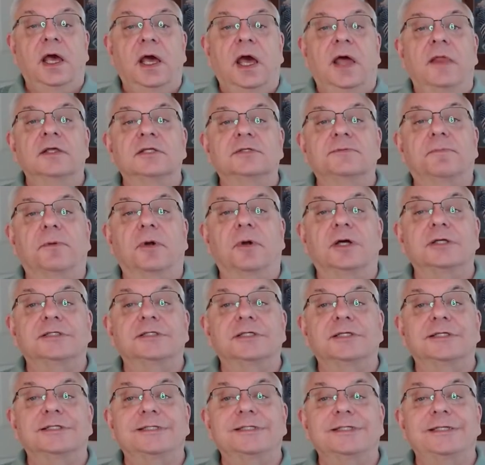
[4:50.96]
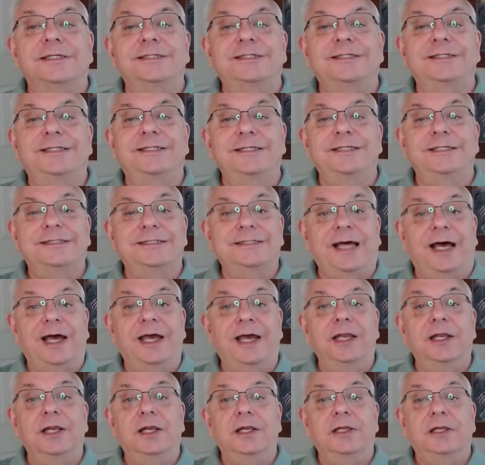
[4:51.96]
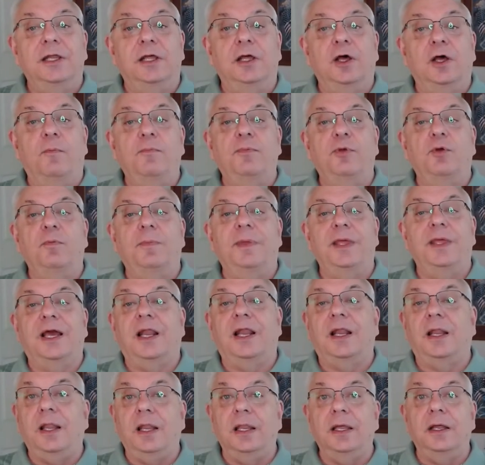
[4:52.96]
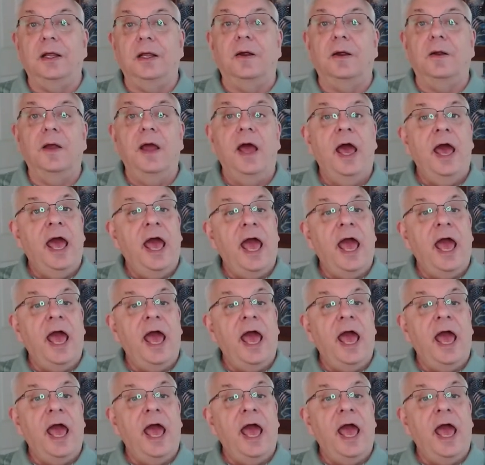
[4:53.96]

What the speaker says: This process is designed to help you be clear